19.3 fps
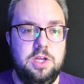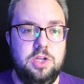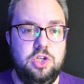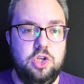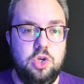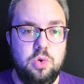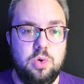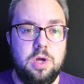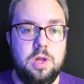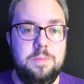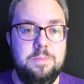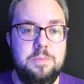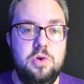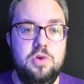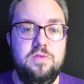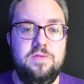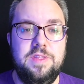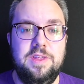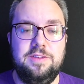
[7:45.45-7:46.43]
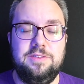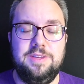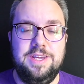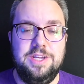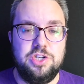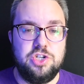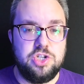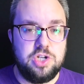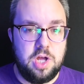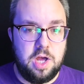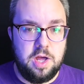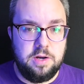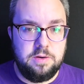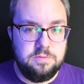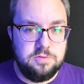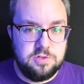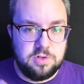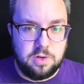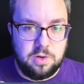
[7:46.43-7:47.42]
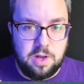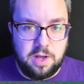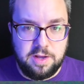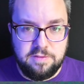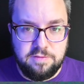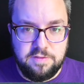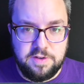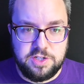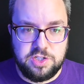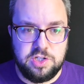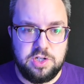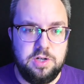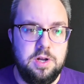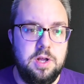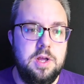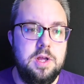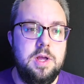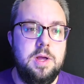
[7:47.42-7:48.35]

you can move this each turn, so like Vision,